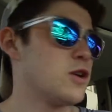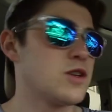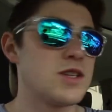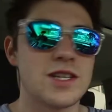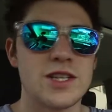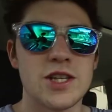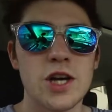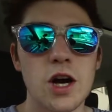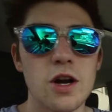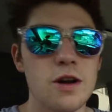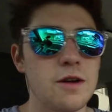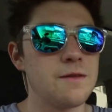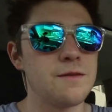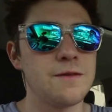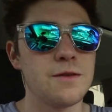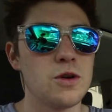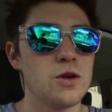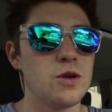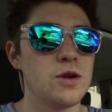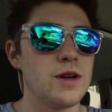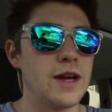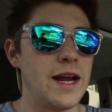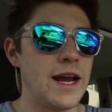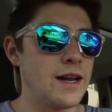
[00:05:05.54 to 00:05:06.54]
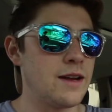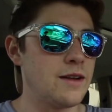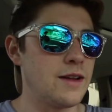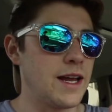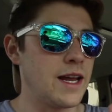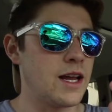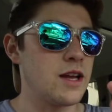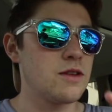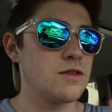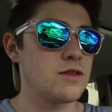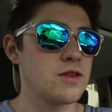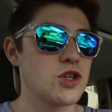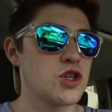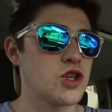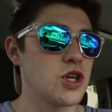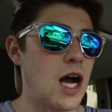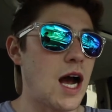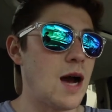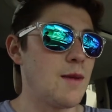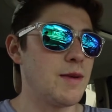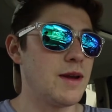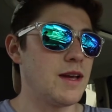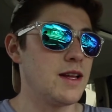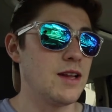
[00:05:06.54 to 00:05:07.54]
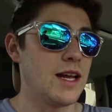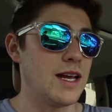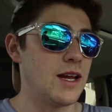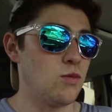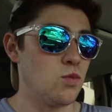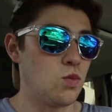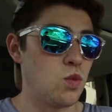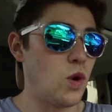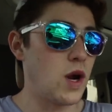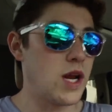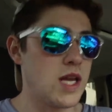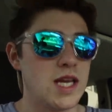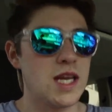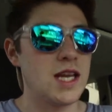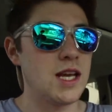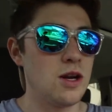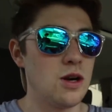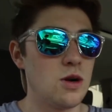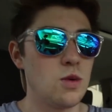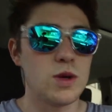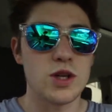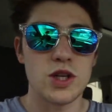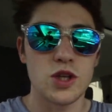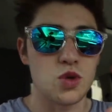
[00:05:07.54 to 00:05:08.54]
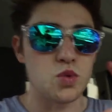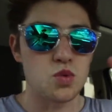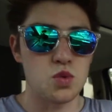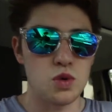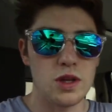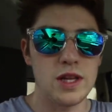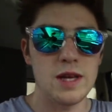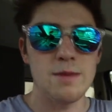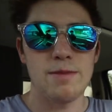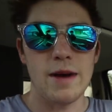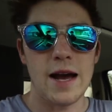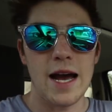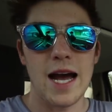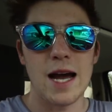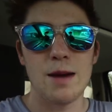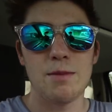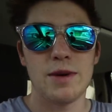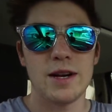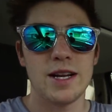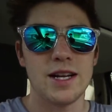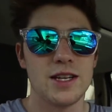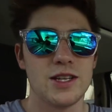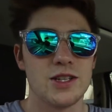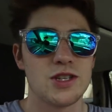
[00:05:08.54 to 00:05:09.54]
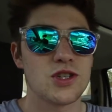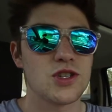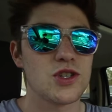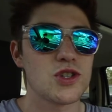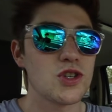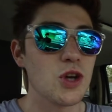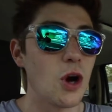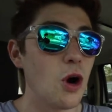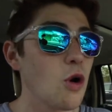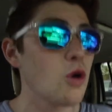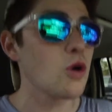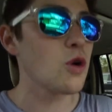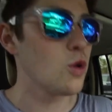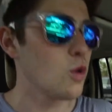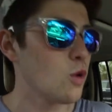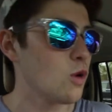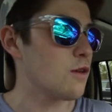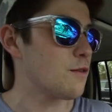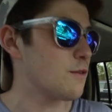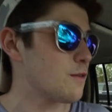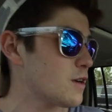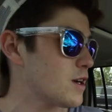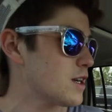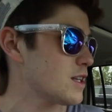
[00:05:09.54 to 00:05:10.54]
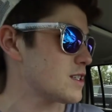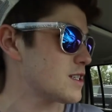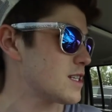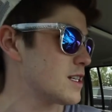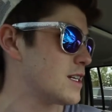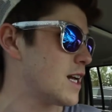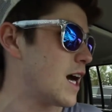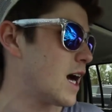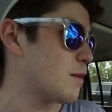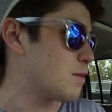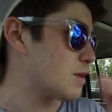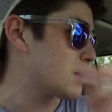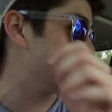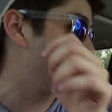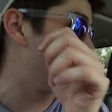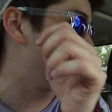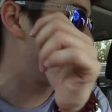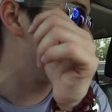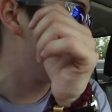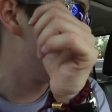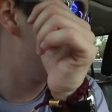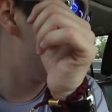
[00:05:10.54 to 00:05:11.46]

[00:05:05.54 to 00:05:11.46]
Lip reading: There's a ton of food and like shop it like right here, which is really bad, but it is so cool for us to not be like